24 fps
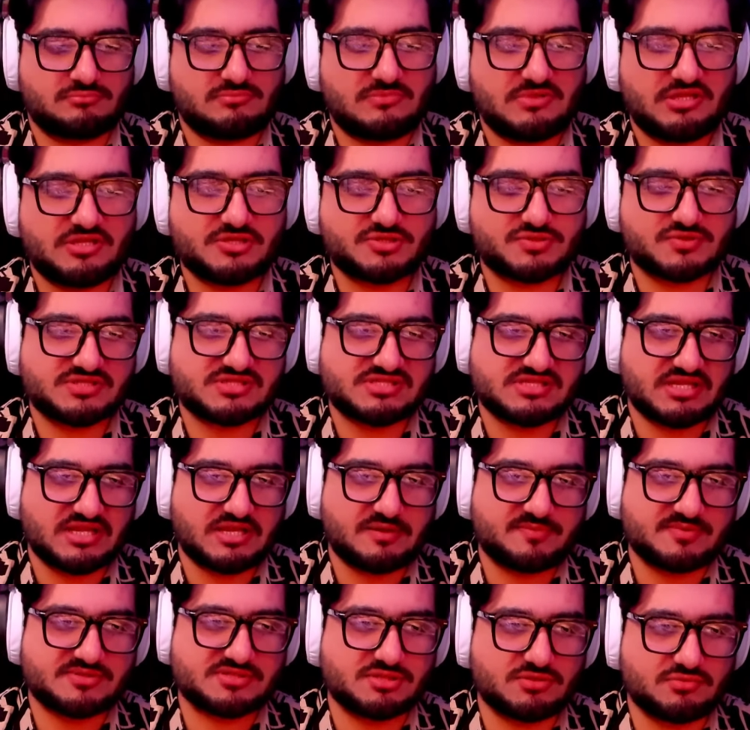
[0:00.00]
interesting
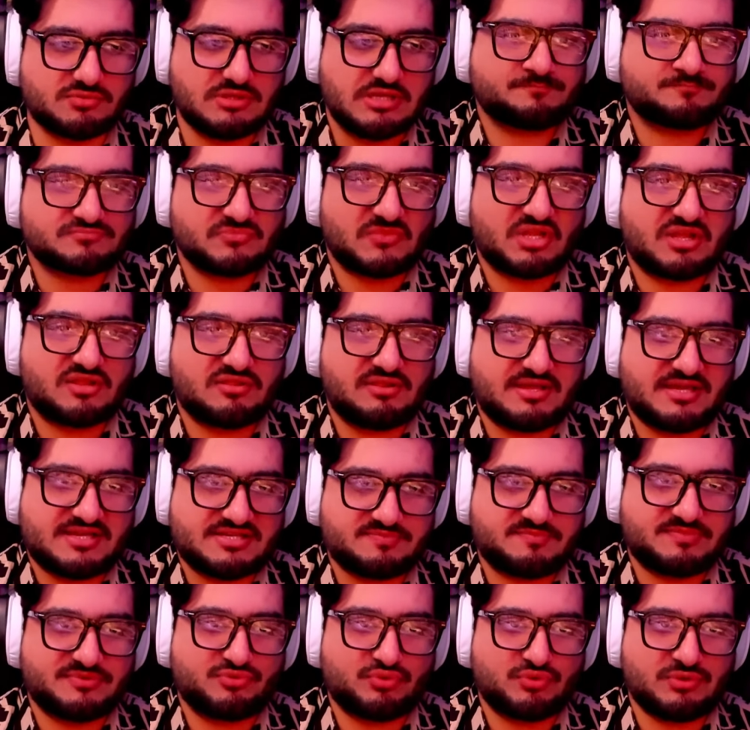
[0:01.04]
episode. The clash
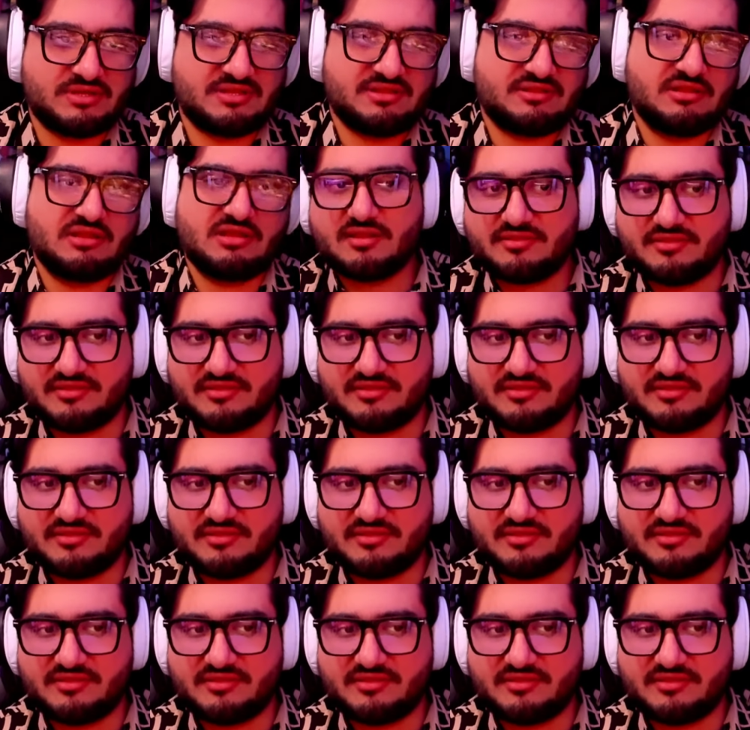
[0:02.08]
between